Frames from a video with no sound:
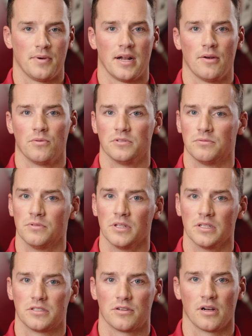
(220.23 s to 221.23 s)
but I was
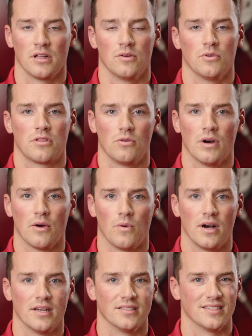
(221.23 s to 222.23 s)
really struggling with who I
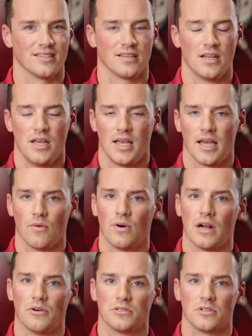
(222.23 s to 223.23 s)
was and
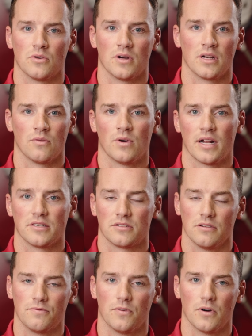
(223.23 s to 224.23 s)
what I was doing and what I
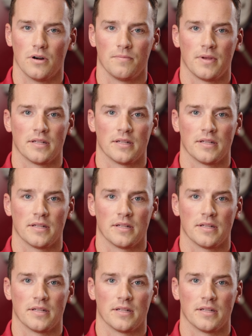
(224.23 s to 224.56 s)
stood for.